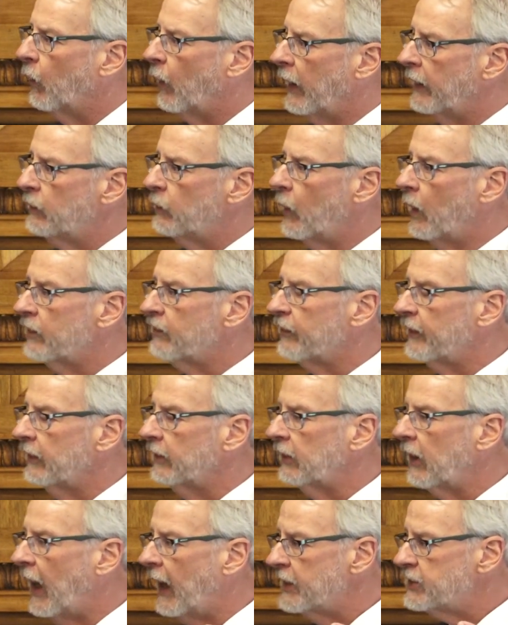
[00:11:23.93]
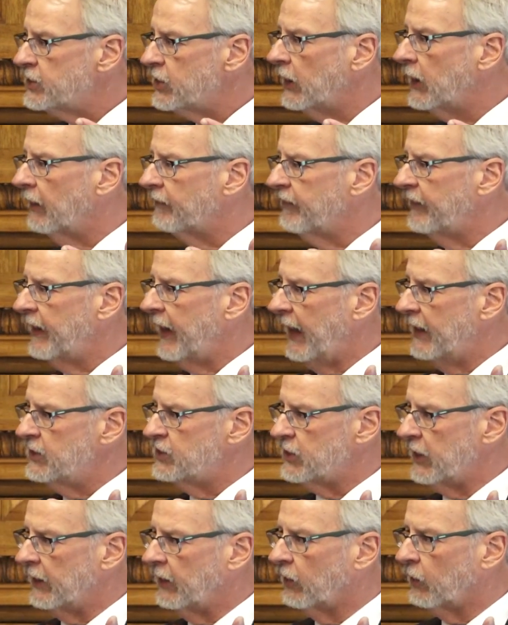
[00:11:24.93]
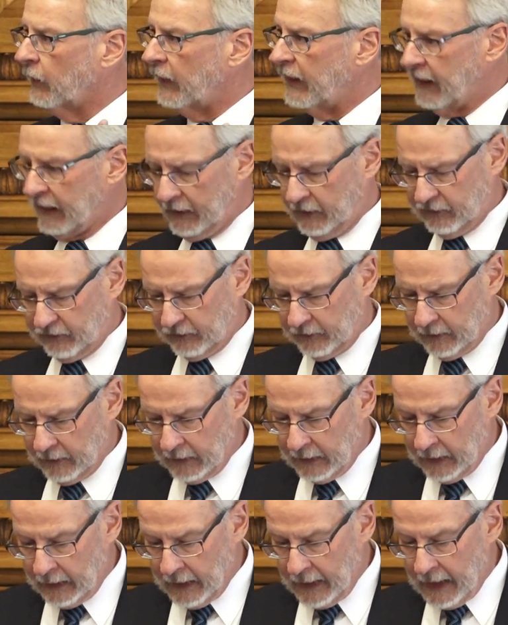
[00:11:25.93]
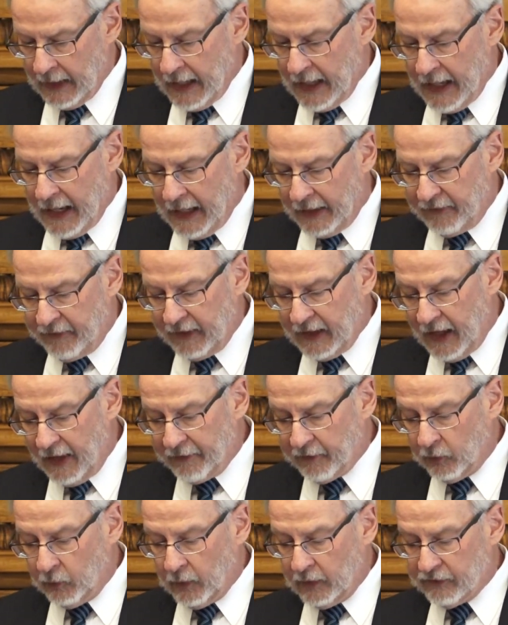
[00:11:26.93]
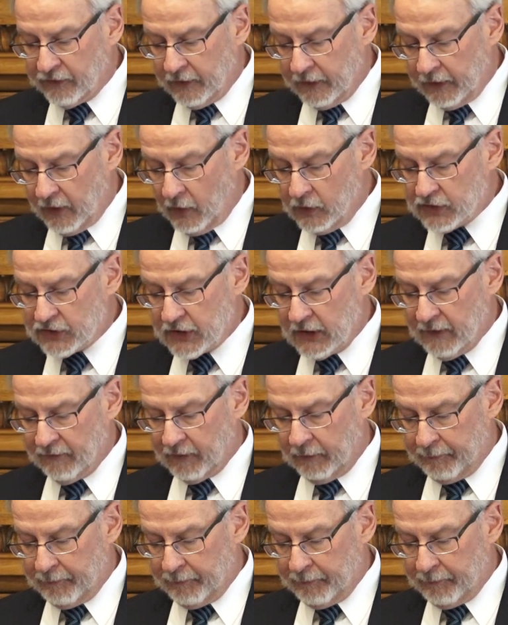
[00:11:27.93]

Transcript: One was the logic of the ancient Greeks, and the other was the notion of